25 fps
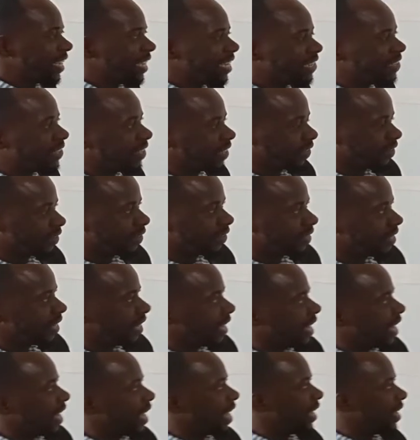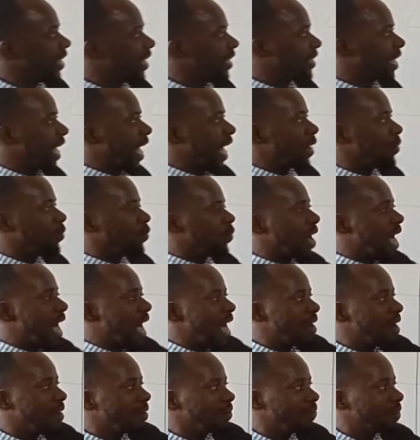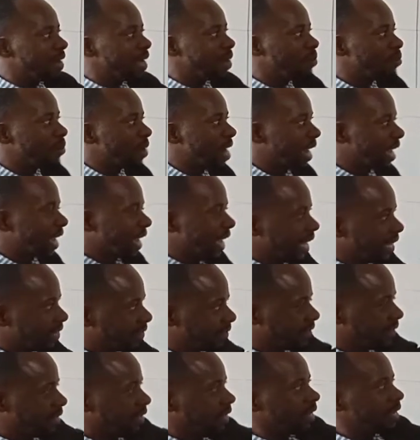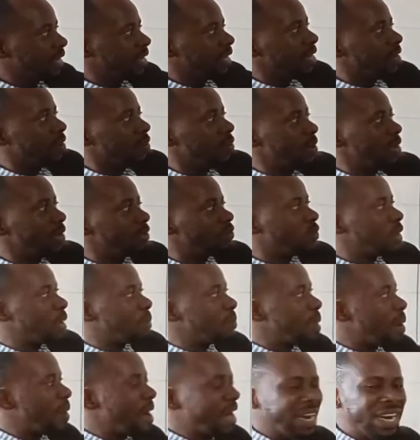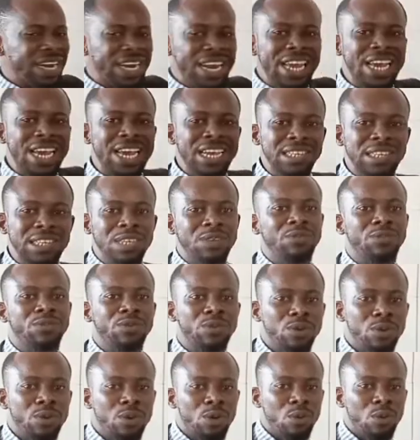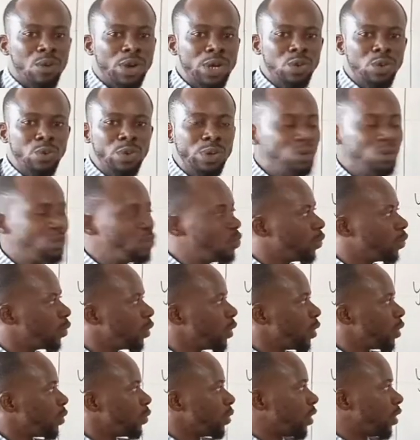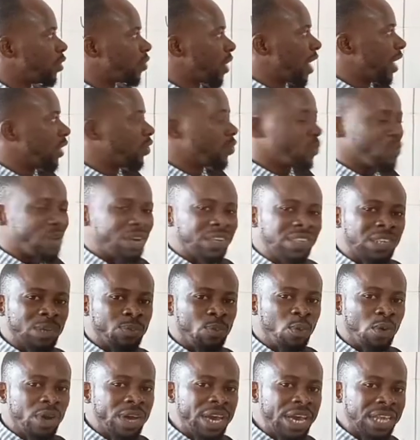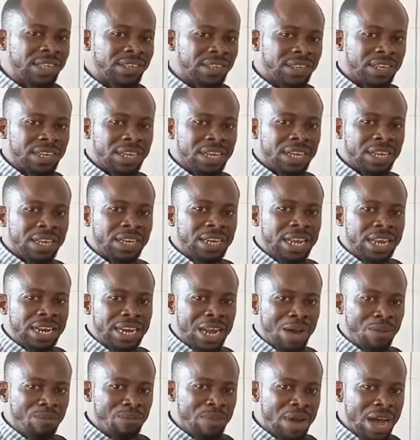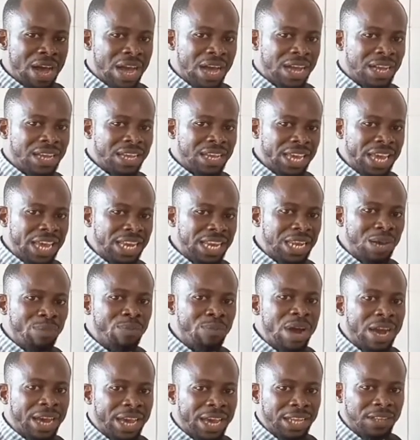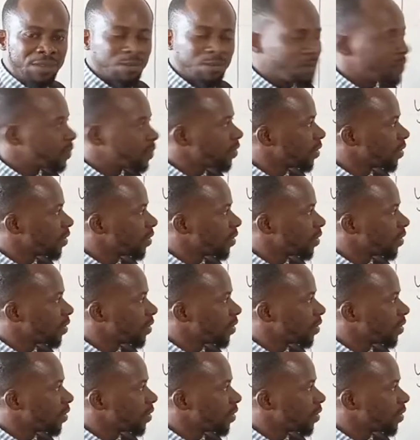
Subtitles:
indices, anytime you have a bracket raised to the power negative, what do? We try to reciprocate the number in the bracket.